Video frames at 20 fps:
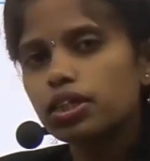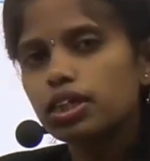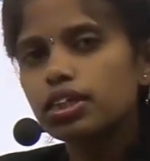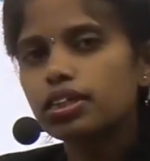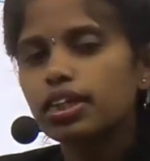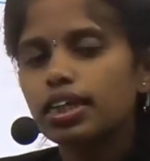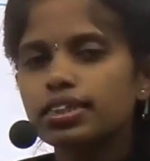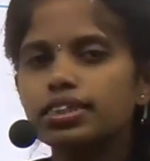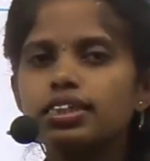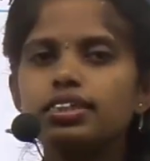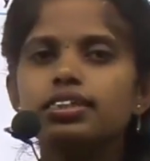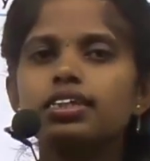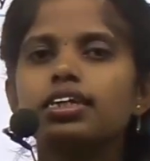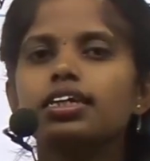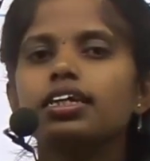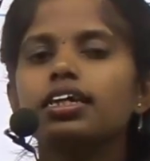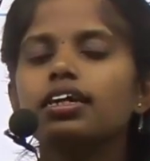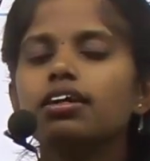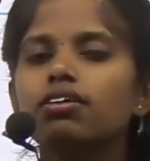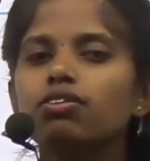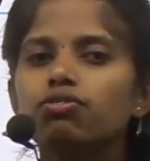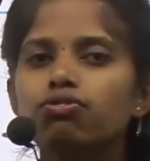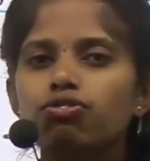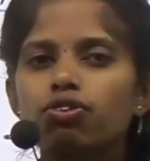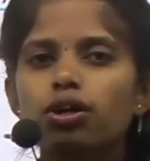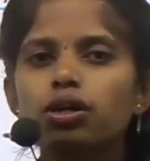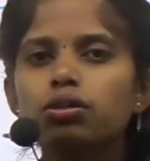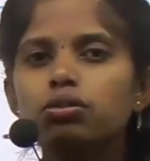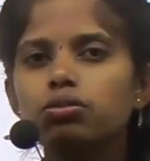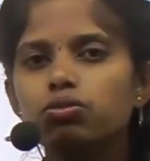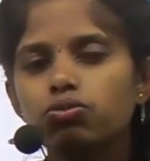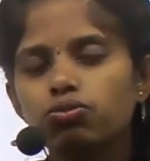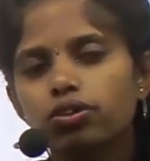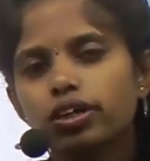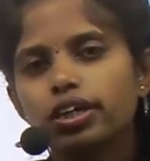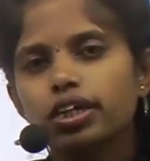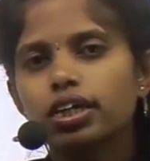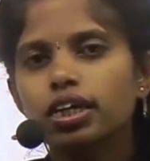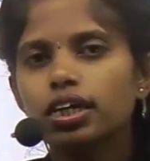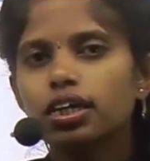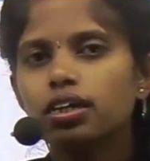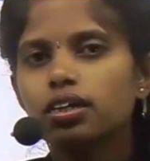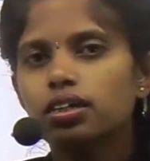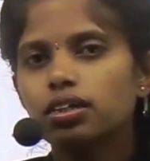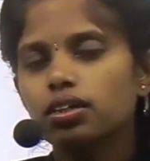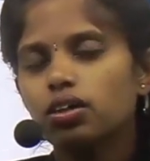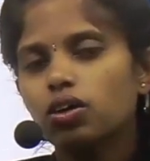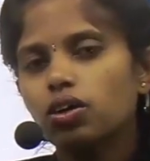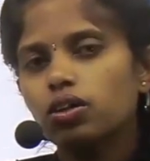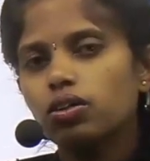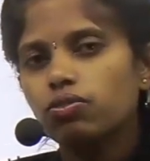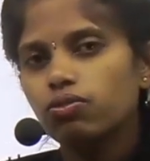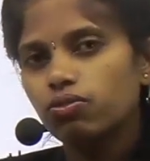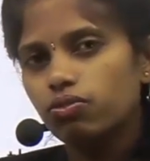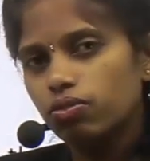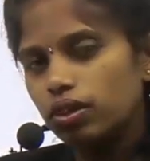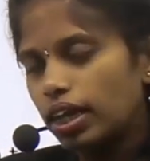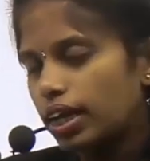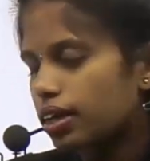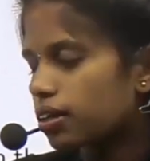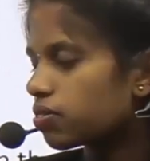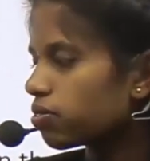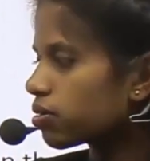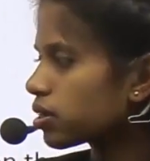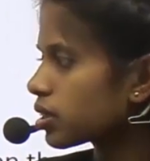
necessary for working or like